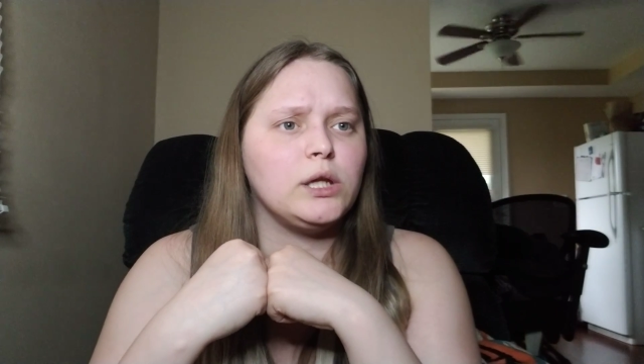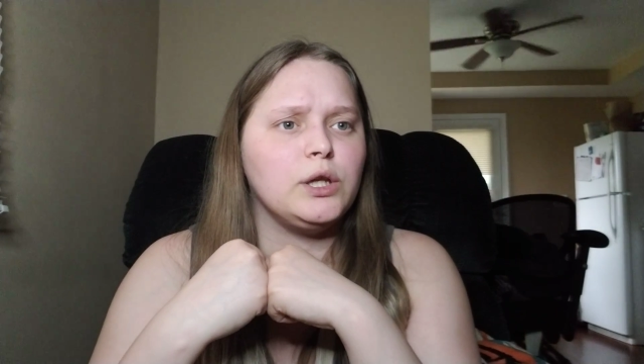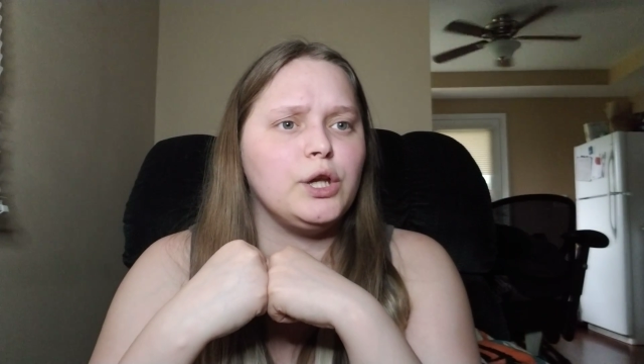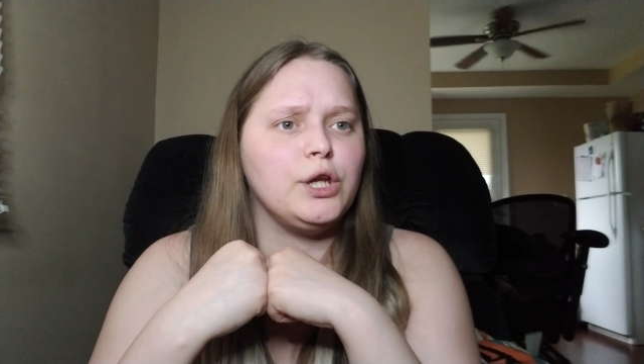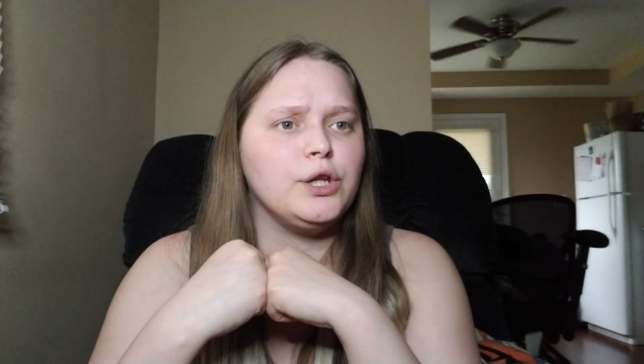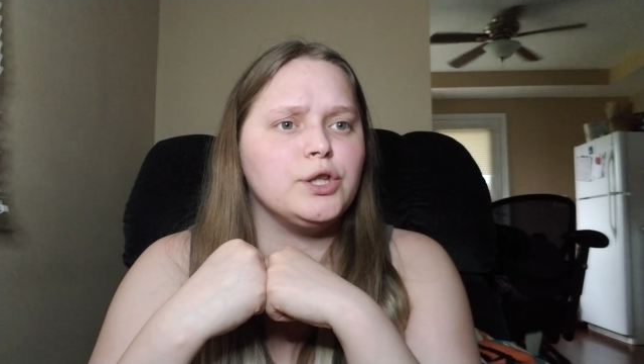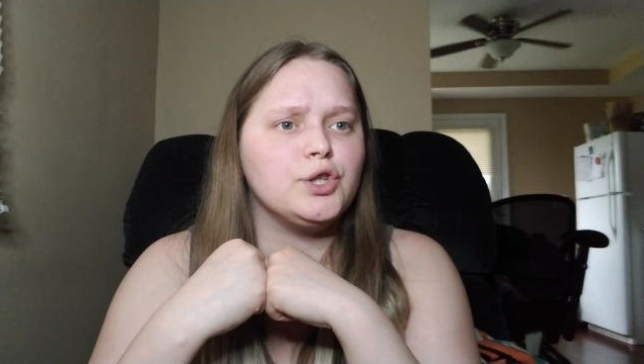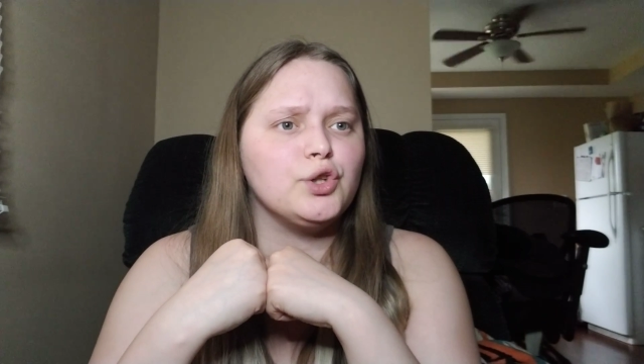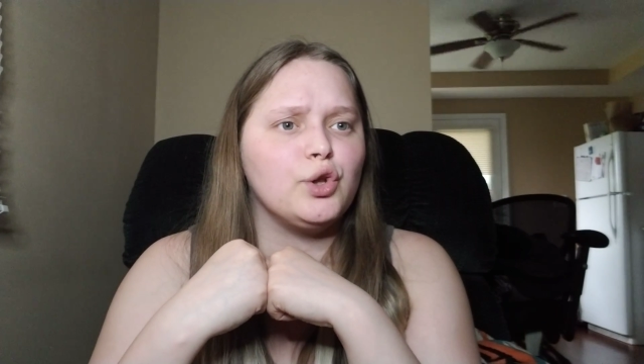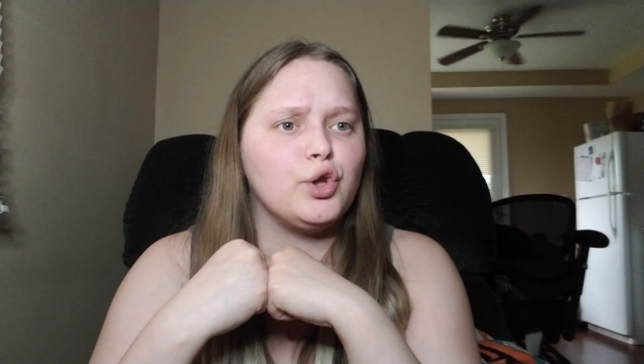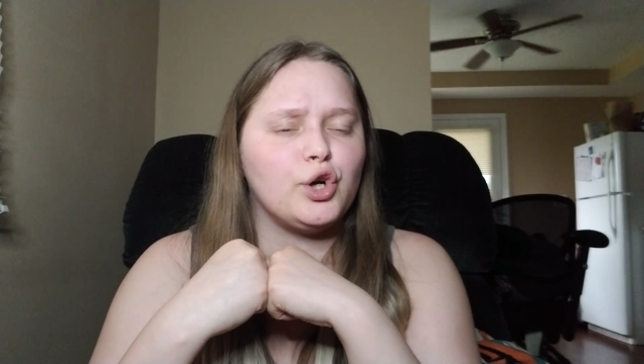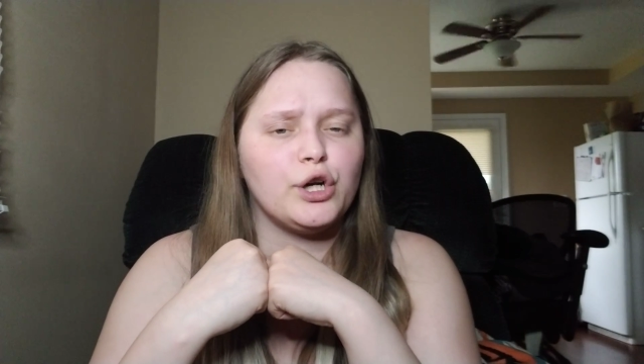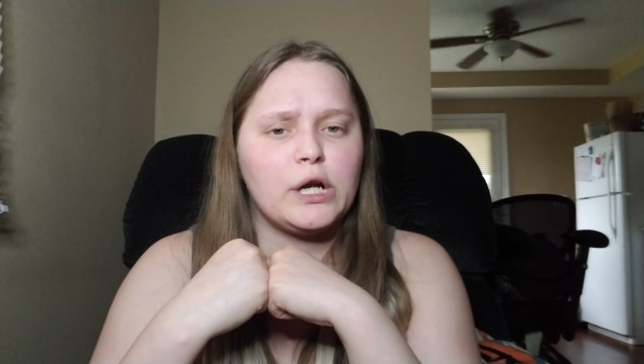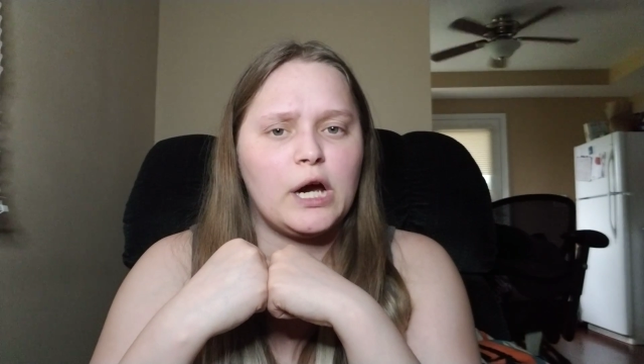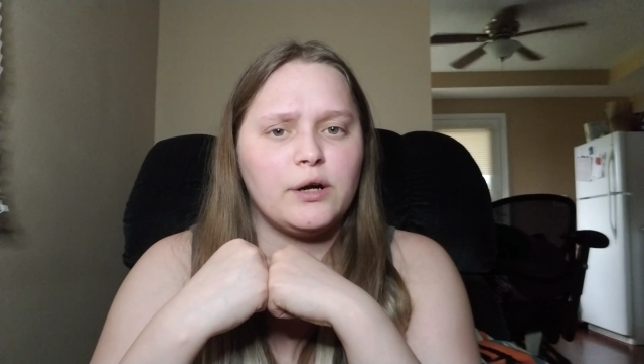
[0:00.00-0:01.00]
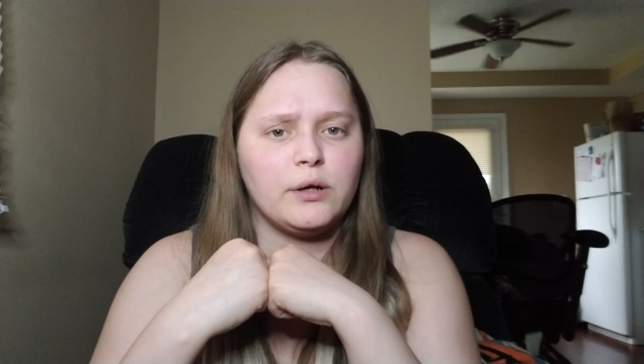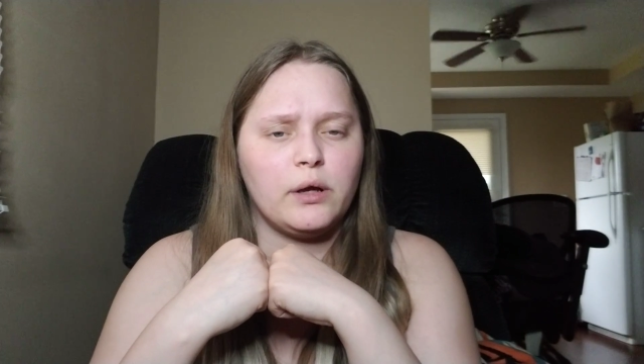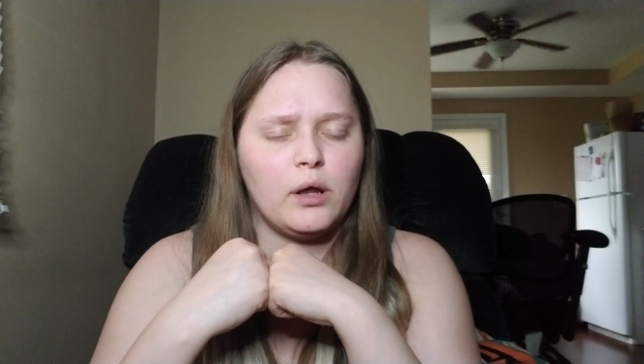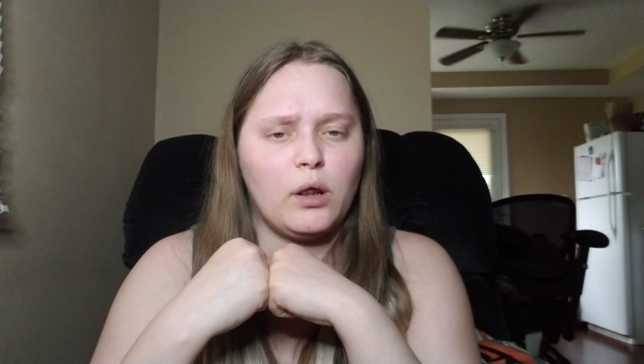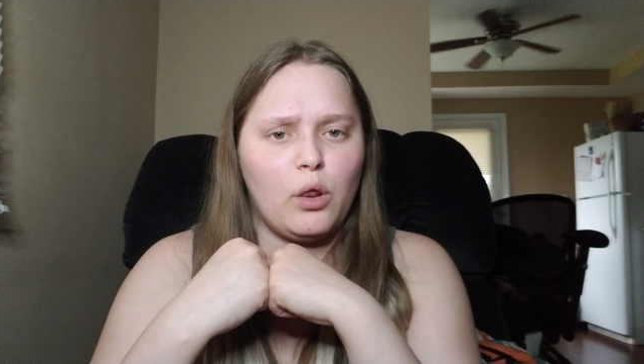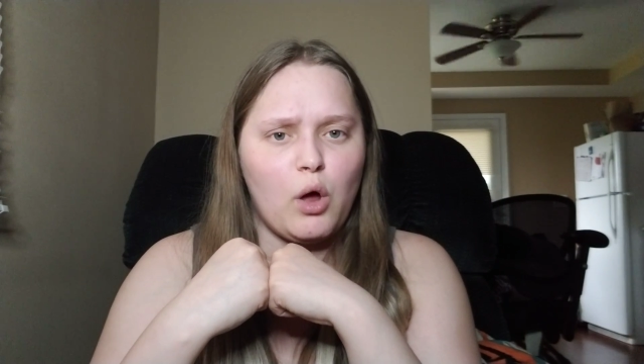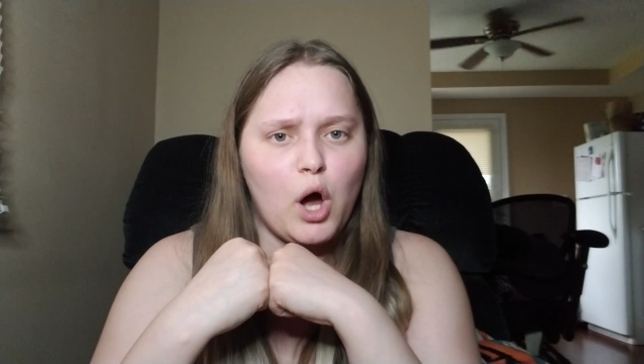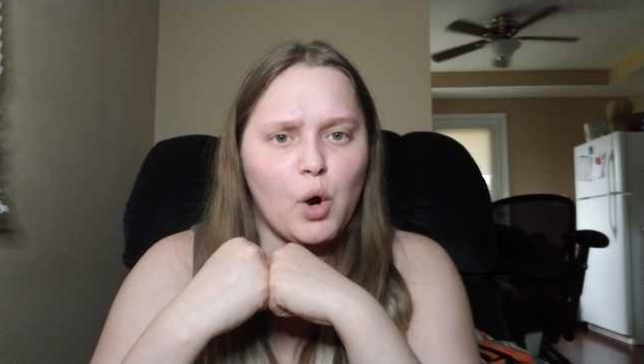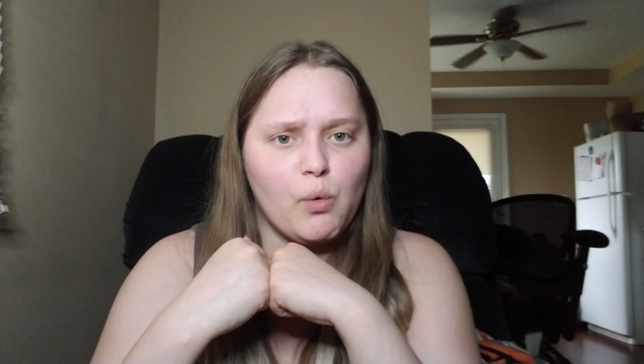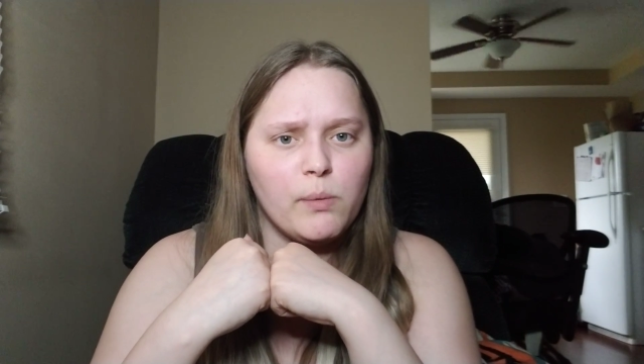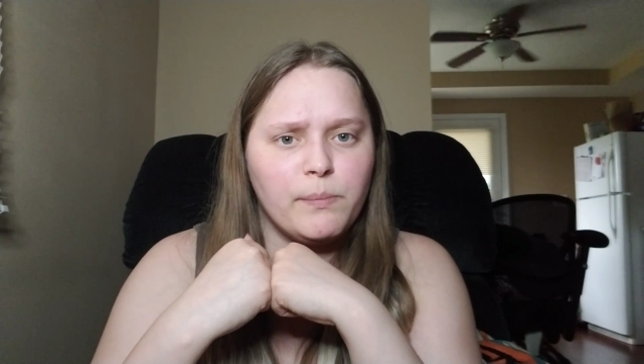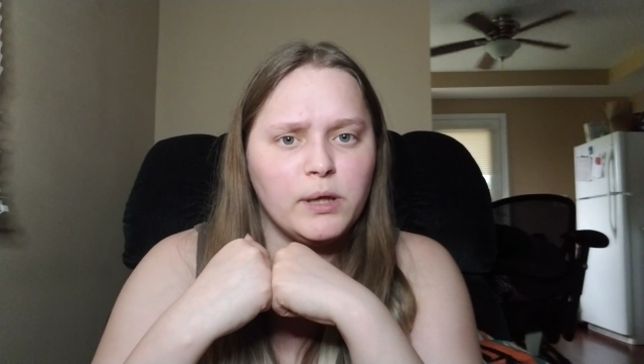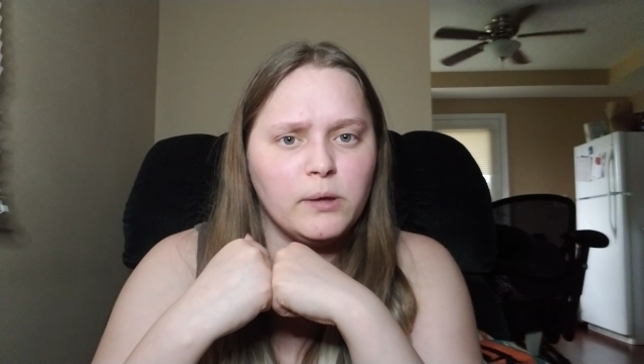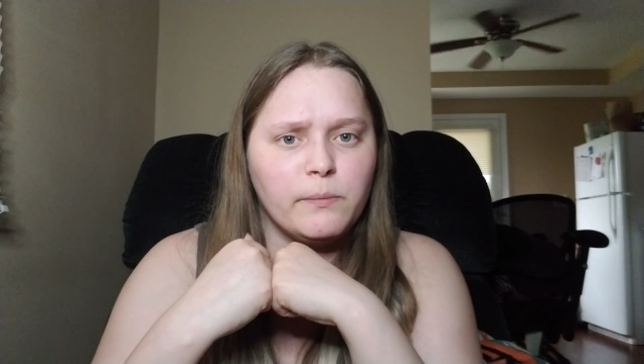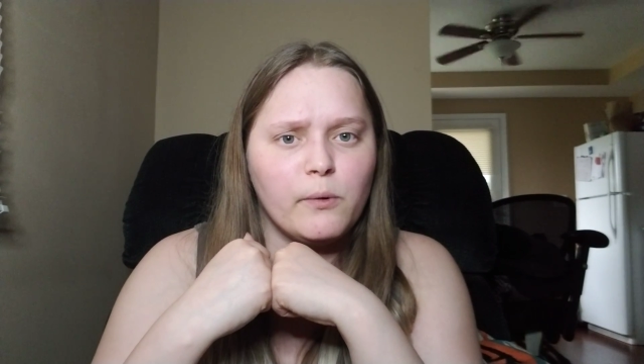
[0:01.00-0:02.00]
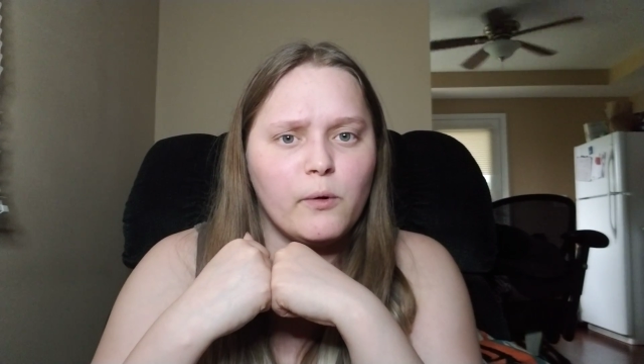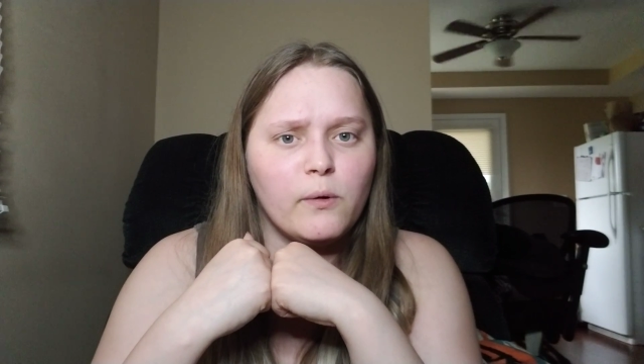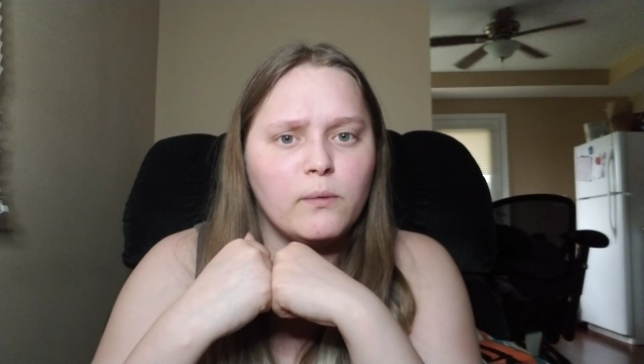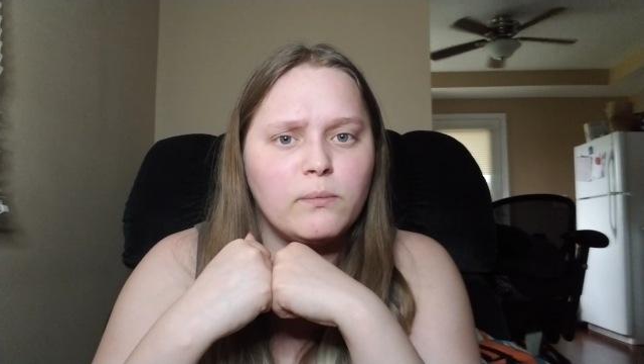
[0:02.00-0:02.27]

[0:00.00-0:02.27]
need to learn how to get along with people.